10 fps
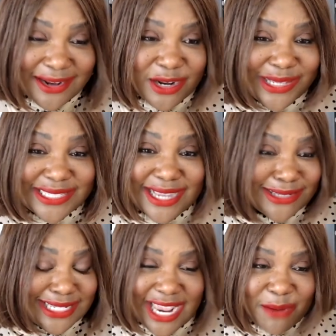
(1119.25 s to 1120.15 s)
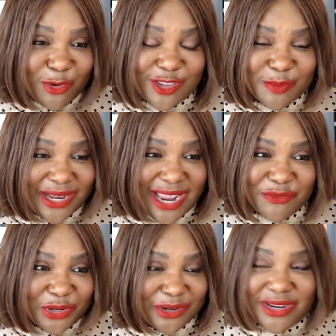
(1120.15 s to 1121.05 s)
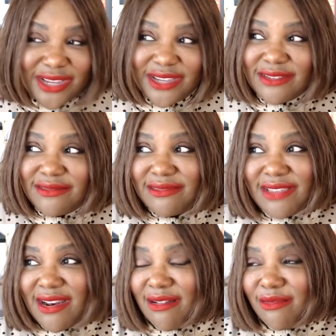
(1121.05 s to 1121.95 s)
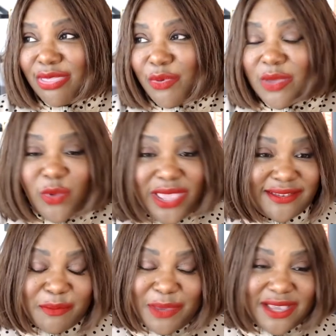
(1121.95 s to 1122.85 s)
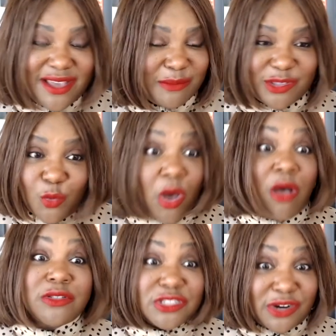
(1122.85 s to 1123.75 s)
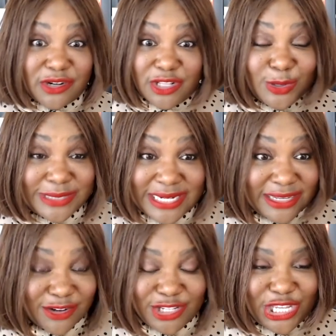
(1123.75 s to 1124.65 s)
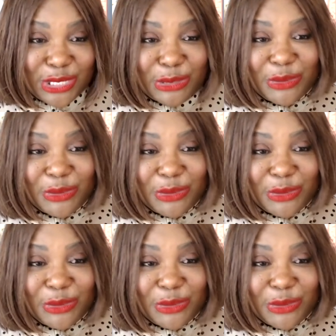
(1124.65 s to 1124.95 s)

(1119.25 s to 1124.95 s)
I know it sounds glamorous, but after, 3 weeks, it becomes, the walls start closing in on you.